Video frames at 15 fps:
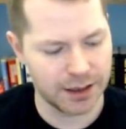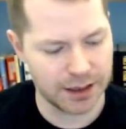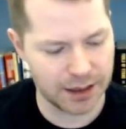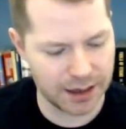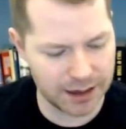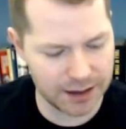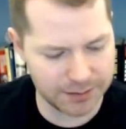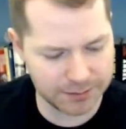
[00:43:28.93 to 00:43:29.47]

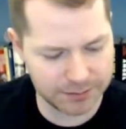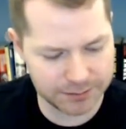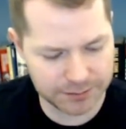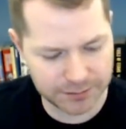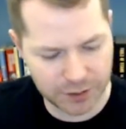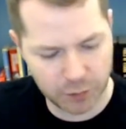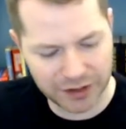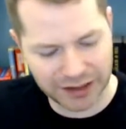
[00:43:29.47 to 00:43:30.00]
Um,
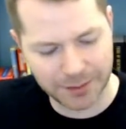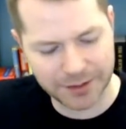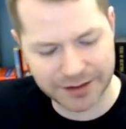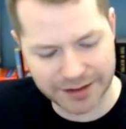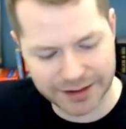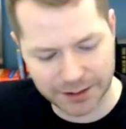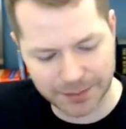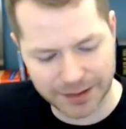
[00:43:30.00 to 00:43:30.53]
we
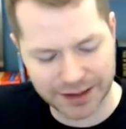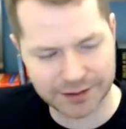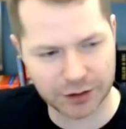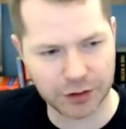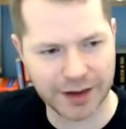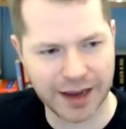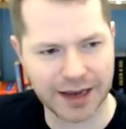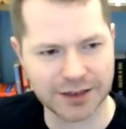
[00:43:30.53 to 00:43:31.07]
limited it a bit,
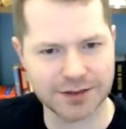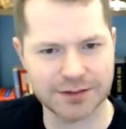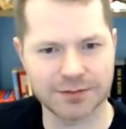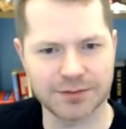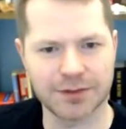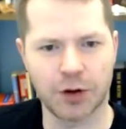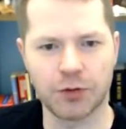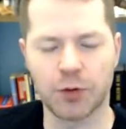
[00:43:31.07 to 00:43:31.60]
so you can't
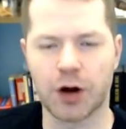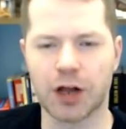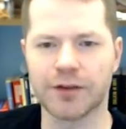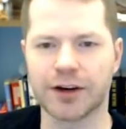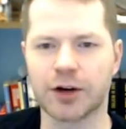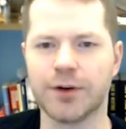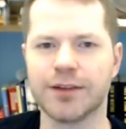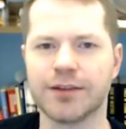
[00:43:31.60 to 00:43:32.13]
just go through all
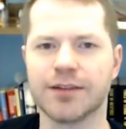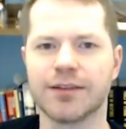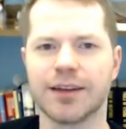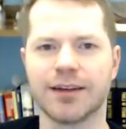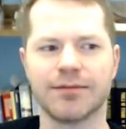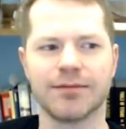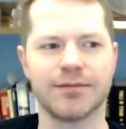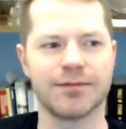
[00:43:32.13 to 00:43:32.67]
our quizzes
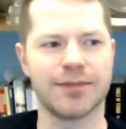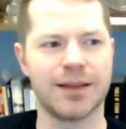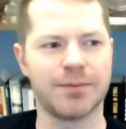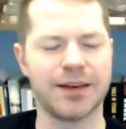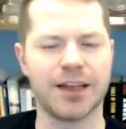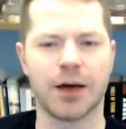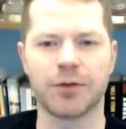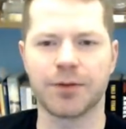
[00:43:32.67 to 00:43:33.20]
and then
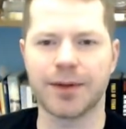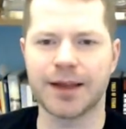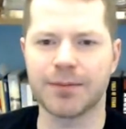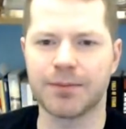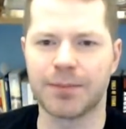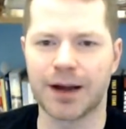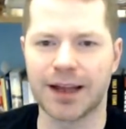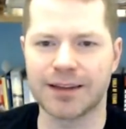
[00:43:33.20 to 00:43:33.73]
be done with
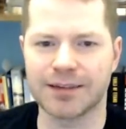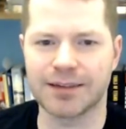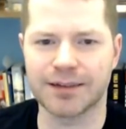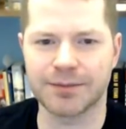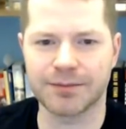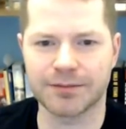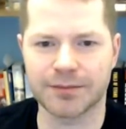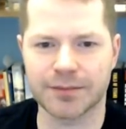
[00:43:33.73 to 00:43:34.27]
me. But
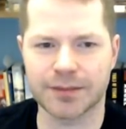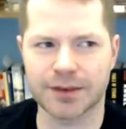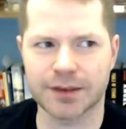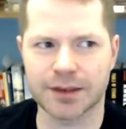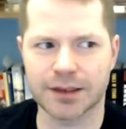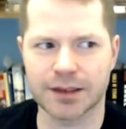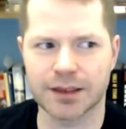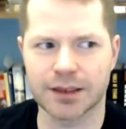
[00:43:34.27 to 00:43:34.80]

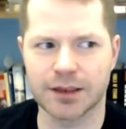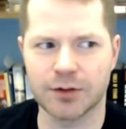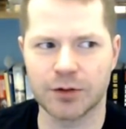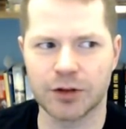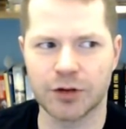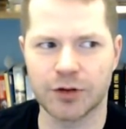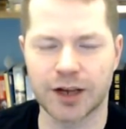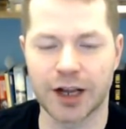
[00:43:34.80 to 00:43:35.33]

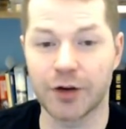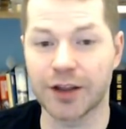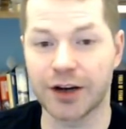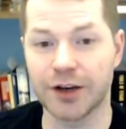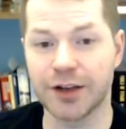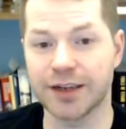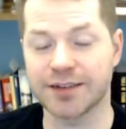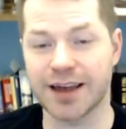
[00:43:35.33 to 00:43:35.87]
you can go
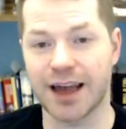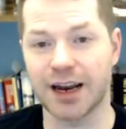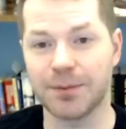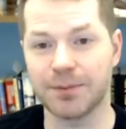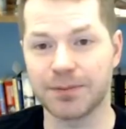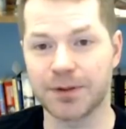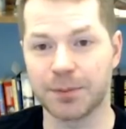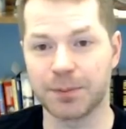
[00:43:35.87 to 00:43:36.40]
there and you can sign
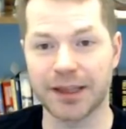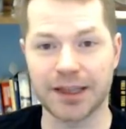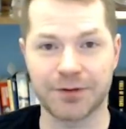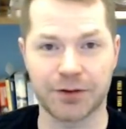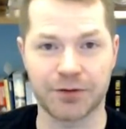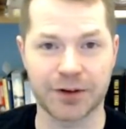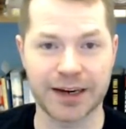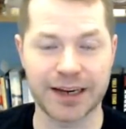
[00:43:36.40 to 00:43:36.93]
up
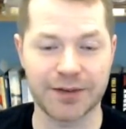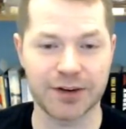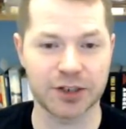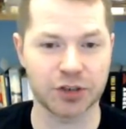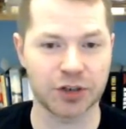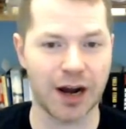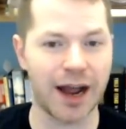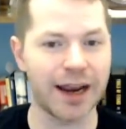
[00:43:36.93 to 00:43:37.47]
completely for free, give it
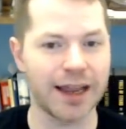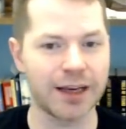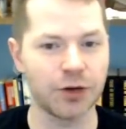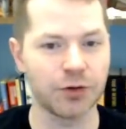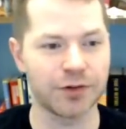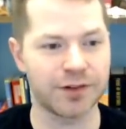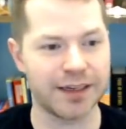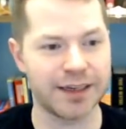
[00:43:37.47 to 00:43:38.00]
a try, and
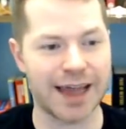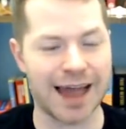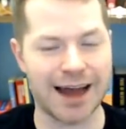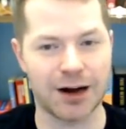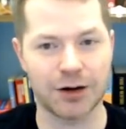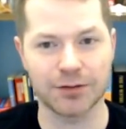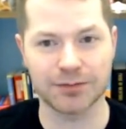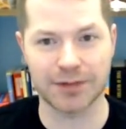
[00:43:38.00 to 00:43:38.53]
you'll see
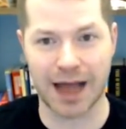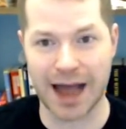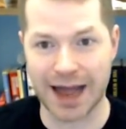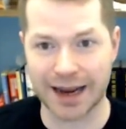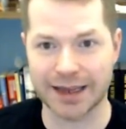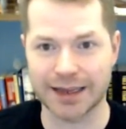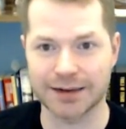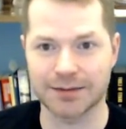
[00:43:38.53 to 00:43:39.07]
how
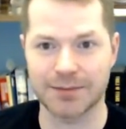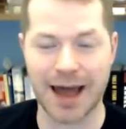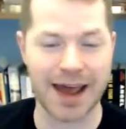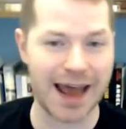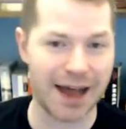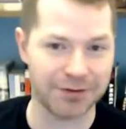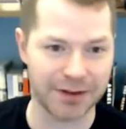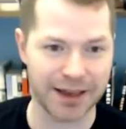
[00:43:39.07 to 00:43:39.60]
I and
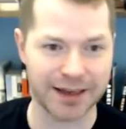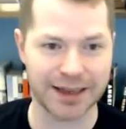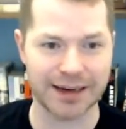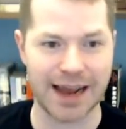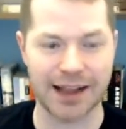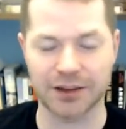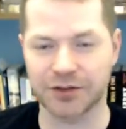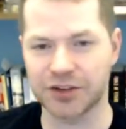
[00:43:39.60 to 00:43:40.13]
Matt Affleck
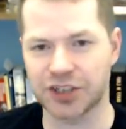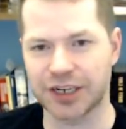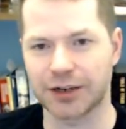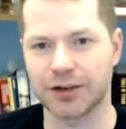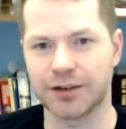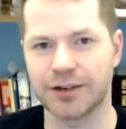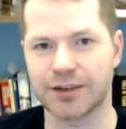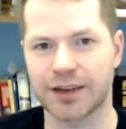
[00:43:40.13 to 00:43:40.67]
and Alex
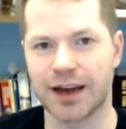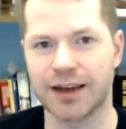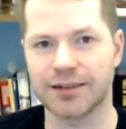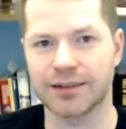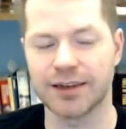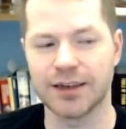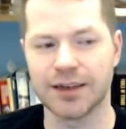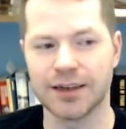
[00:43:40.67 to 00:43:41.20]
Fitzgerald
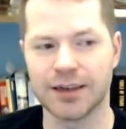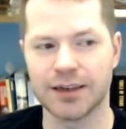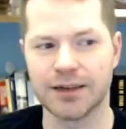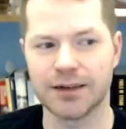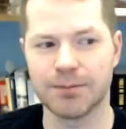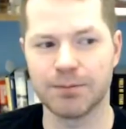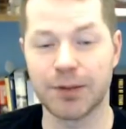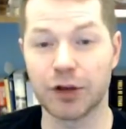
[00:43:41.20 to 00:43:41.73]
discuss
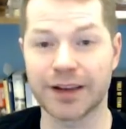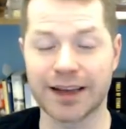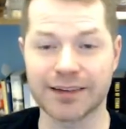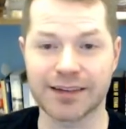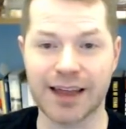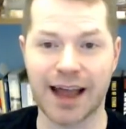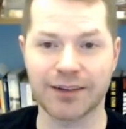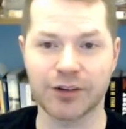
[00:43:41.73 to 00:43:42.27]
building a
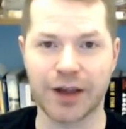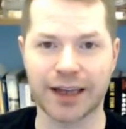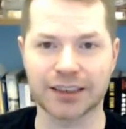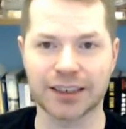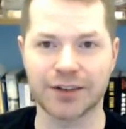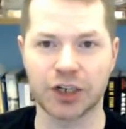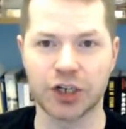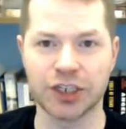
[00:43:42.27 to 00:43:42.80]
stack so you
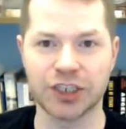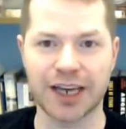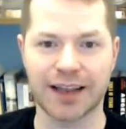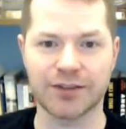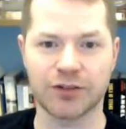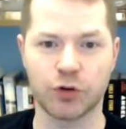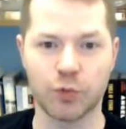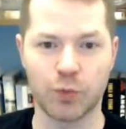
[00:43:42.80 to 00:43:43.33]
actually have a good
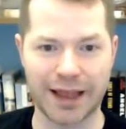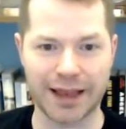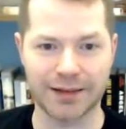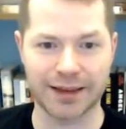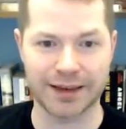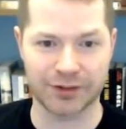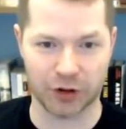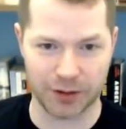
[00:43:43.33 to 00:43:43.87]
chance to
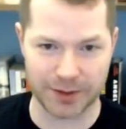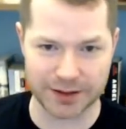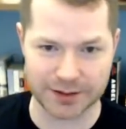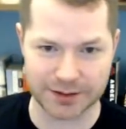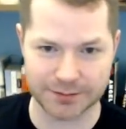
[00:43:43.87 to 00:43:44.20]
win the tournament.